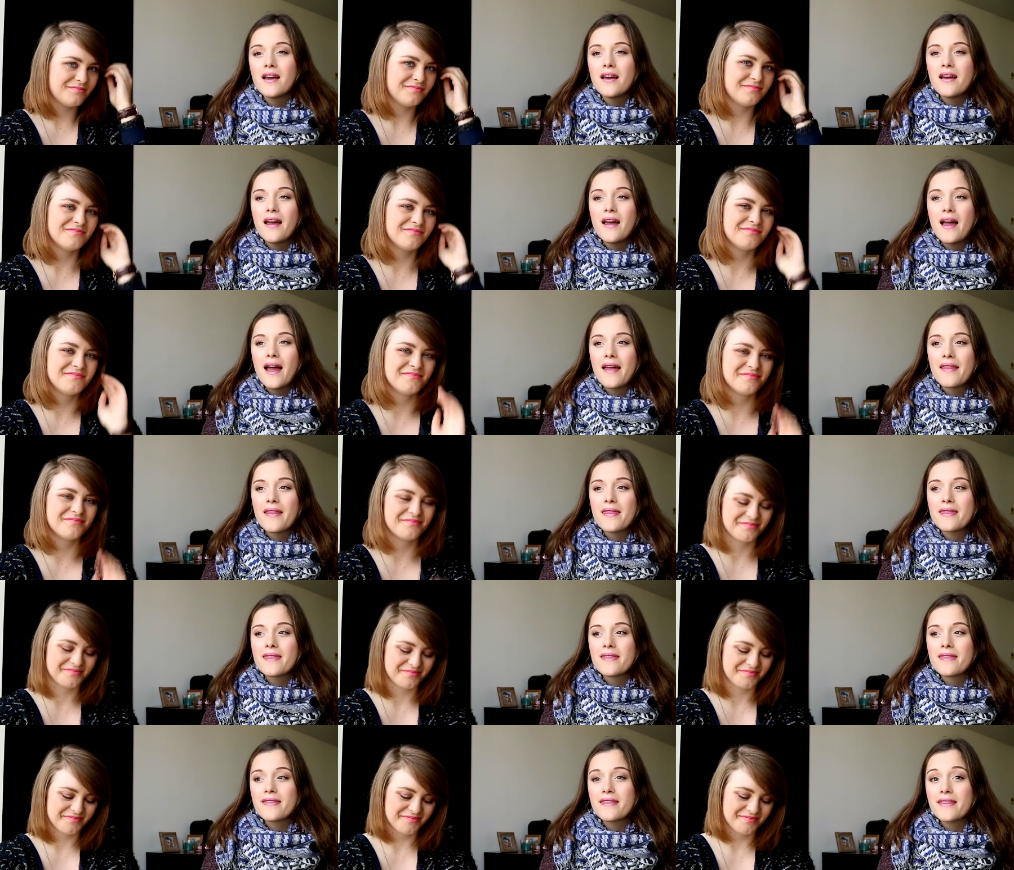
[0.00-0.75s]

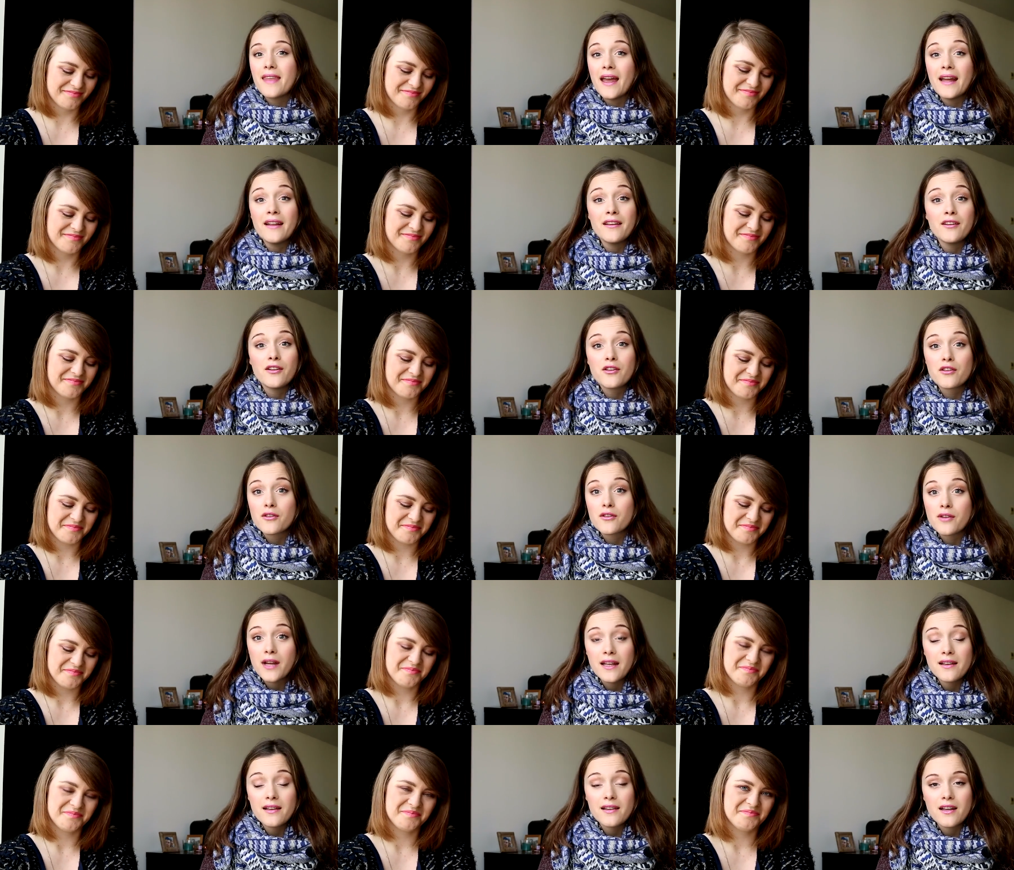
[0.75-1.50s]
Speaker 1: and then
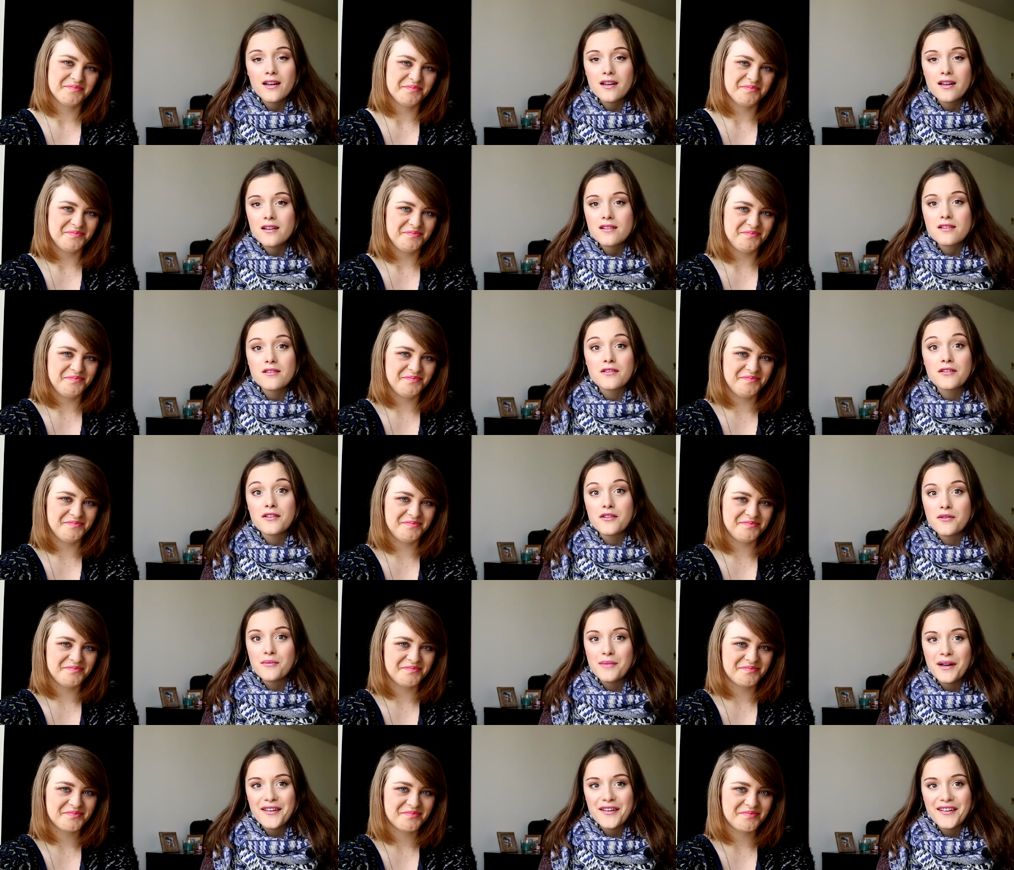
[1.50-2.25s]
your in-laws or
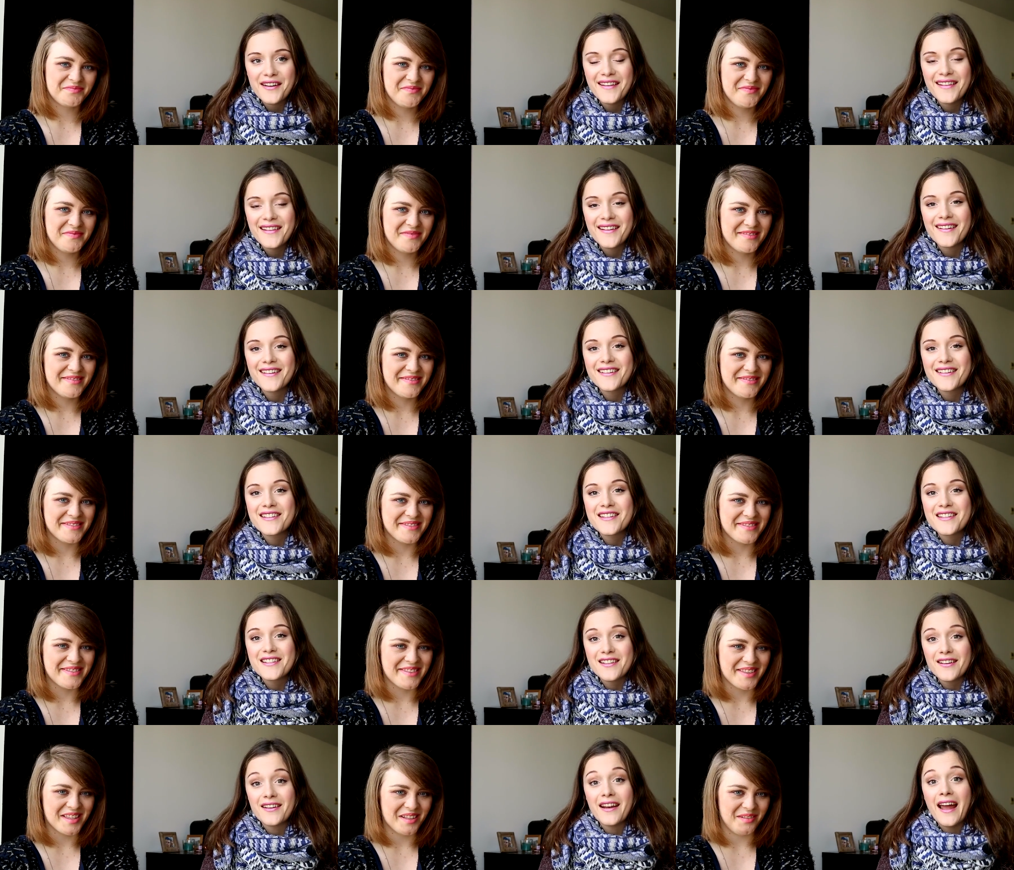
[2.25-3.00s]
your mother-in-law,
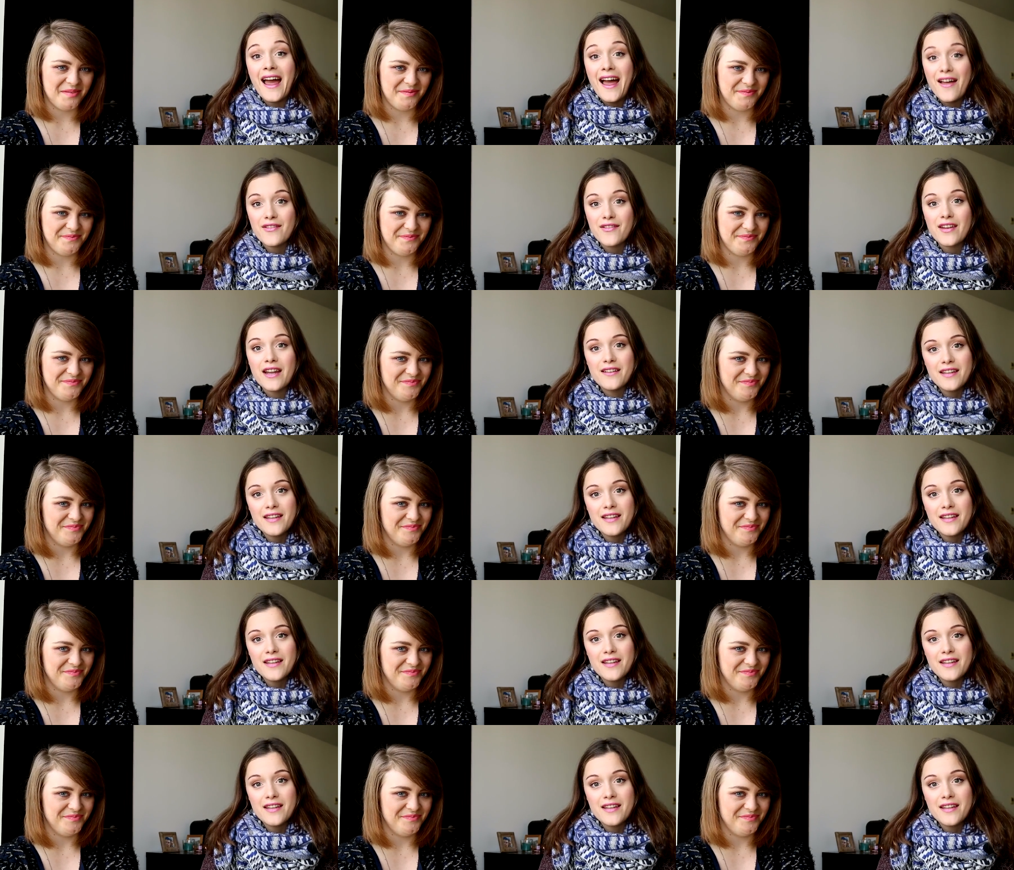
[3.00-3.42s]
she's gonna have an